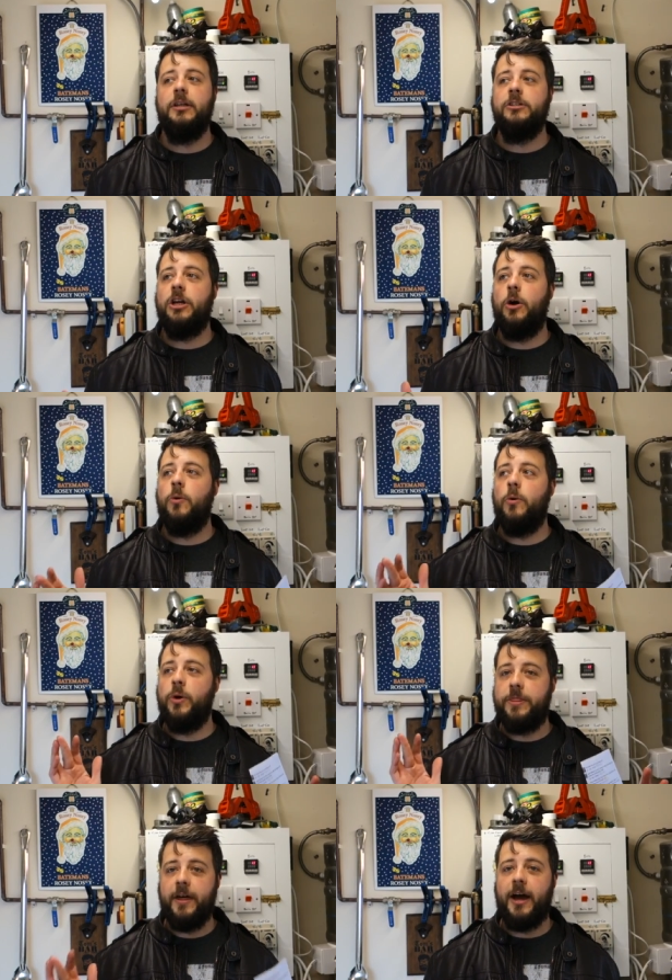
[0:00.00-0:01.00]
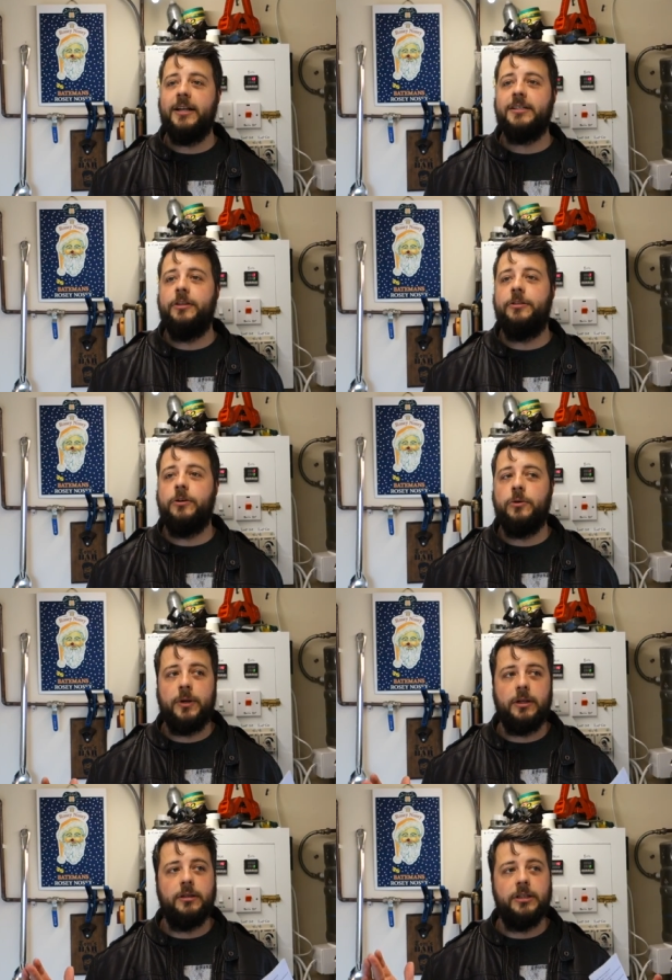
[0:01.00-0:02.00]
So with that I thought,
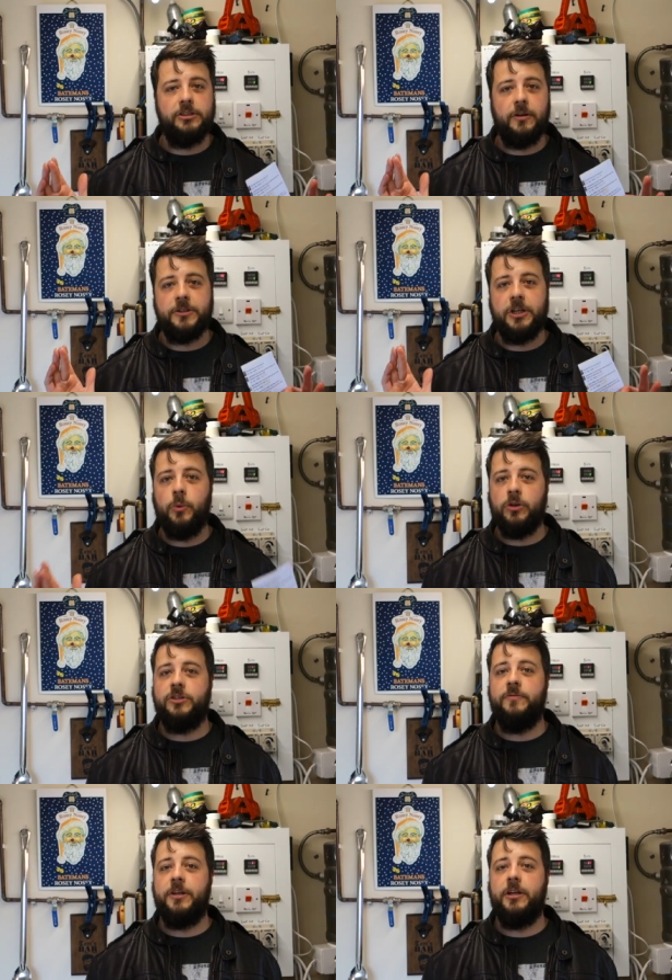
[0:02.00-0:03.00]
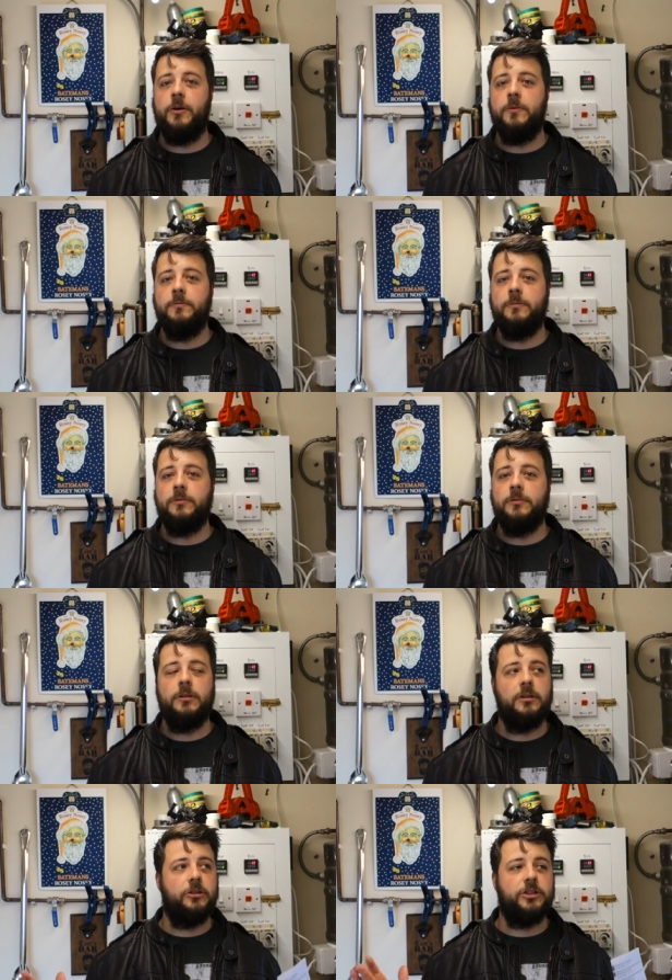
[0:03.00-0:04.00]
well, he's obviously watched the video,
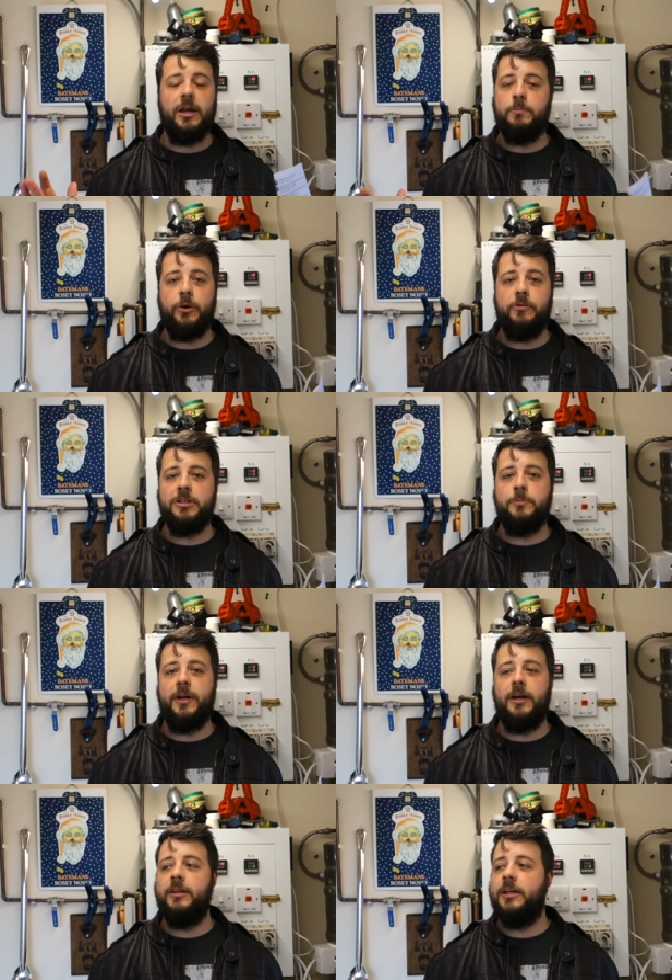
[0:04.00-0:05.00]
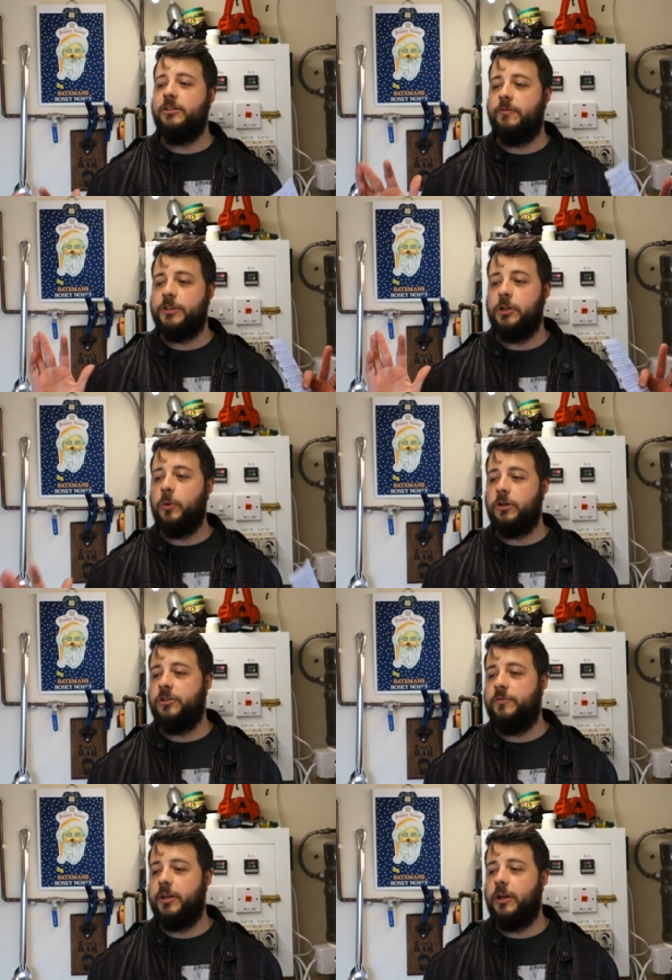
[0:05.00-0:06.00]
because I hadn't put a recipe out there. He's obviously watched
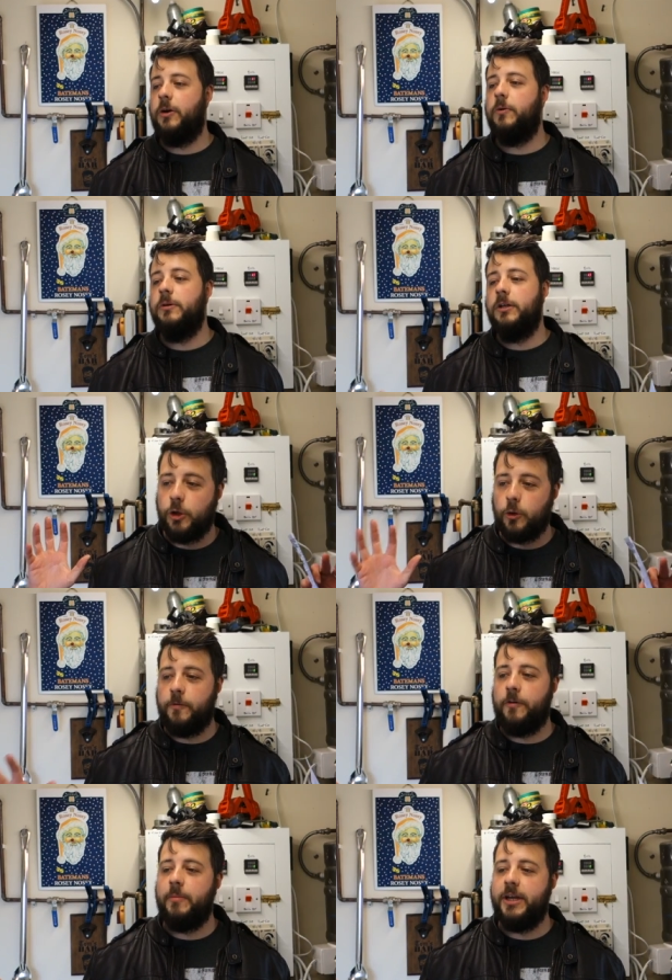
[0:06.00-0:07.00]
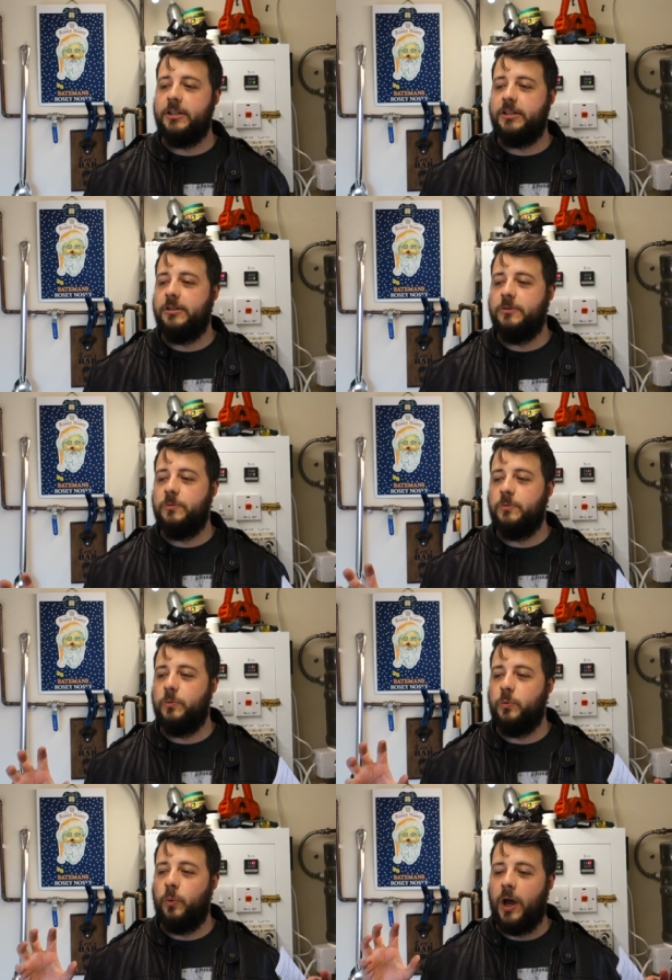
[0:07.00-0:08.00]
the video, took from it
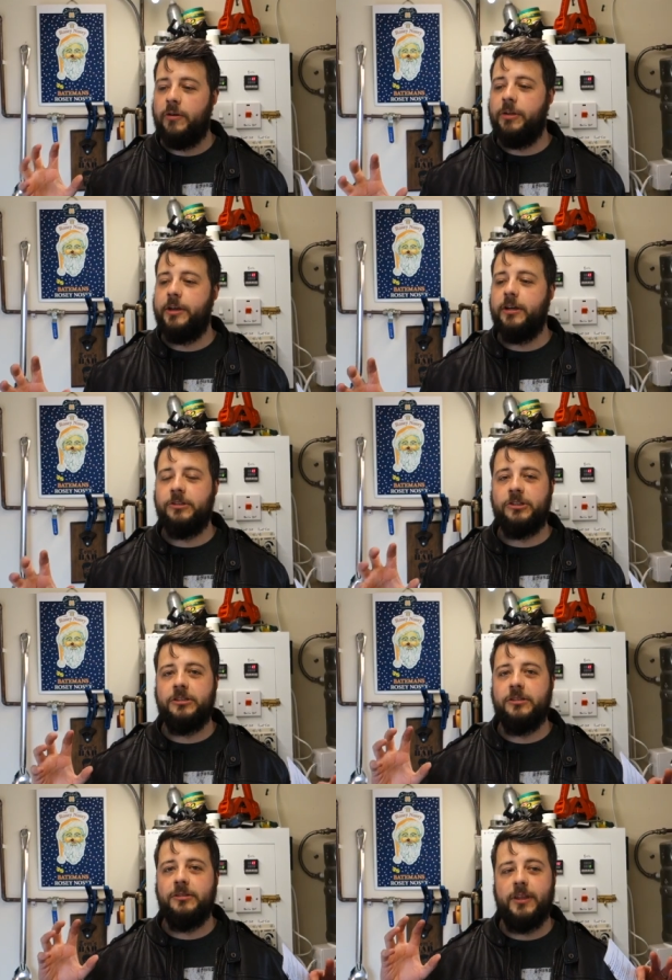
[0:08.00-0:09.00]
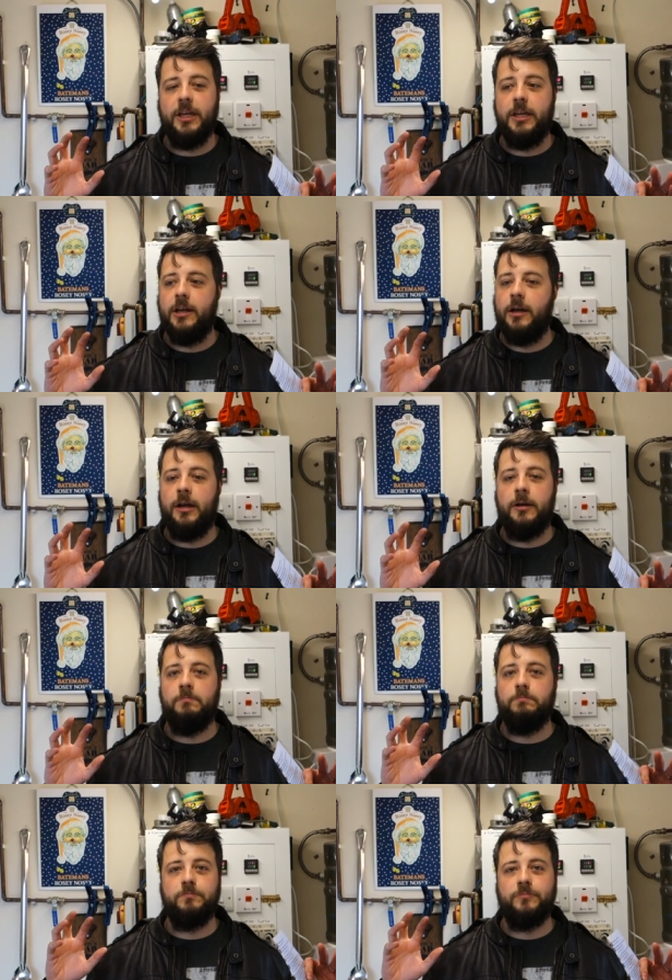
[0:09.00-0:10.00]
where he thinks the,
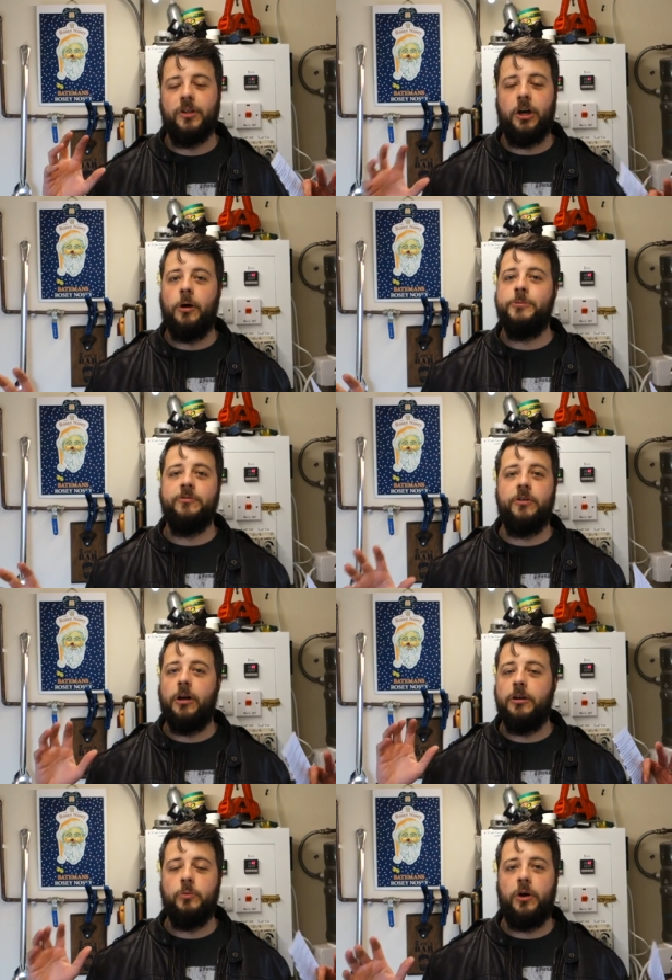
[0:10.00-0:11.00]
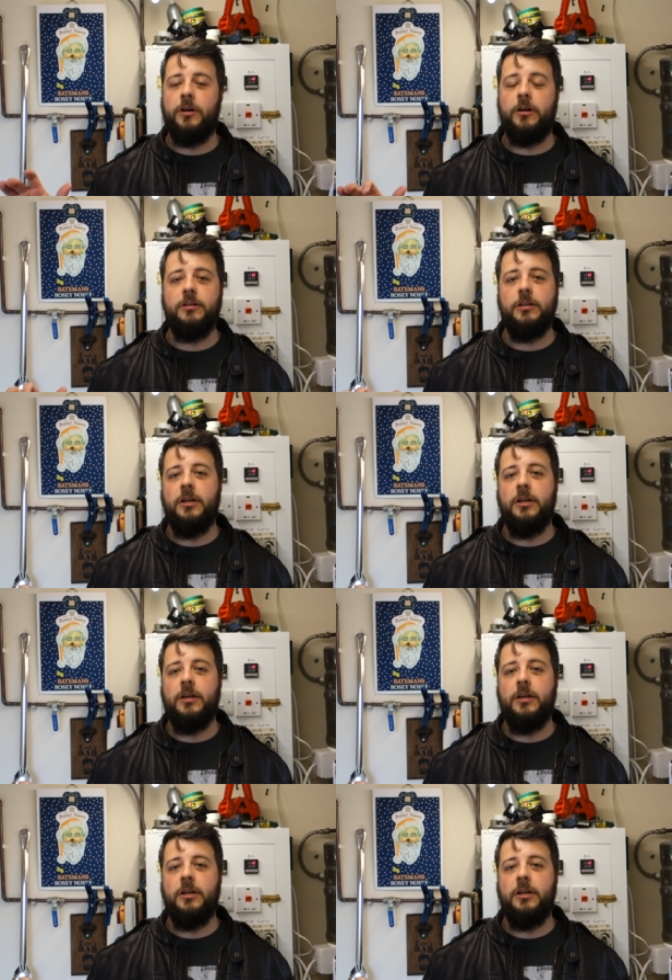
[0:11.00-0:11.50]
um, the hops have gone and whatnot,